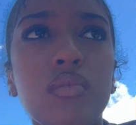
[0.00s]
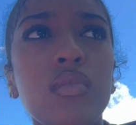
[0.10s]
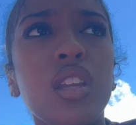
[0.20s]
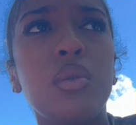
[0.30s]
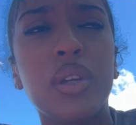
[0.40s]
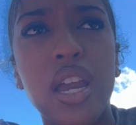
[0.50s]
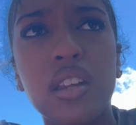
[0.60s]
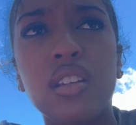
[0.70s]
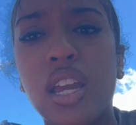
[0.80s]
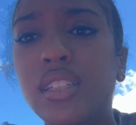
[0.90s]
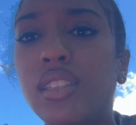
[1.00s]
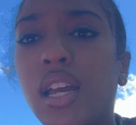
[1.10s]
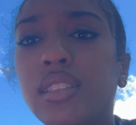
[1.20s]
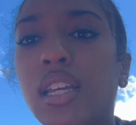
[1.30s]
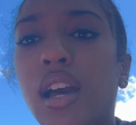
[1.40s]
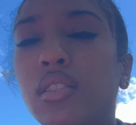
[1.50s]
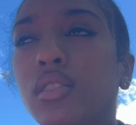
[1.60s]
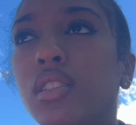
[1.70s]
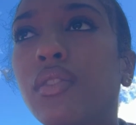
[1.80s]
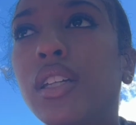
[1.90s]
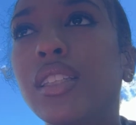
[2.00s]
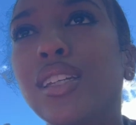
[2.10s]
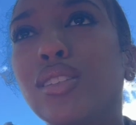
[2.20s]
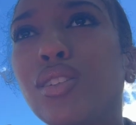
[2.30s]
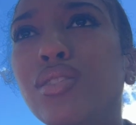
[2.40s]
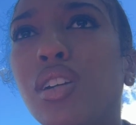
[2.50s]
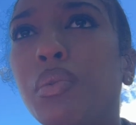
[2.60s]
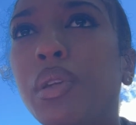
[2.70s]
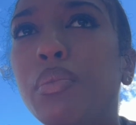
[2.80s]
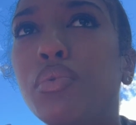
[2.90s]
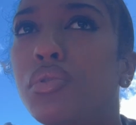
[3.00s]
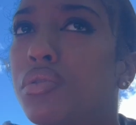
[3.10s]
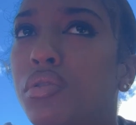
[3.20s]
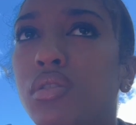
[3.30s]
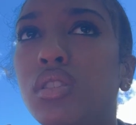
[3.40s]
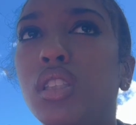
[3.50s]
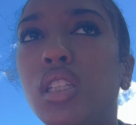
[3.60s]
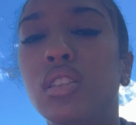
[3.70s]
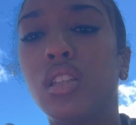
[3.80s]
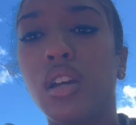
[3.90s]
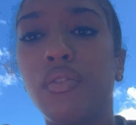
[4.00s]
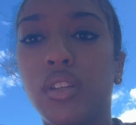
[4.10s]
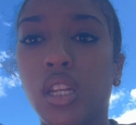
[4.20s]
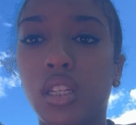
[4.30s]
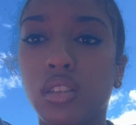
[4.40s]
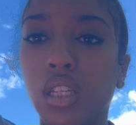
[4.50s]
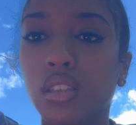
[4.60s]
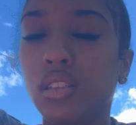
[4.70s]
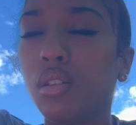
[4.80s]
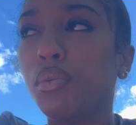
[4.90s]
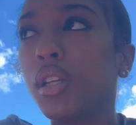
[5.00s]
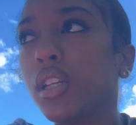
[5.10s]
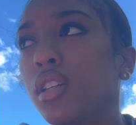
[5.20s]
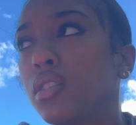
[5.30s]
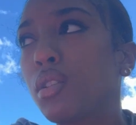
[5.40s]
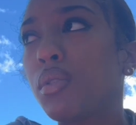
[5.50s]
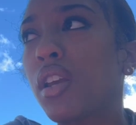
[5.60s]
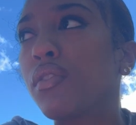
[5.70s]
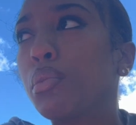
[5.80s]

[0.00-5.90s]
and we had a nice sized house and stuff like that. So, you know, people see stuff and they see what it is or whatever.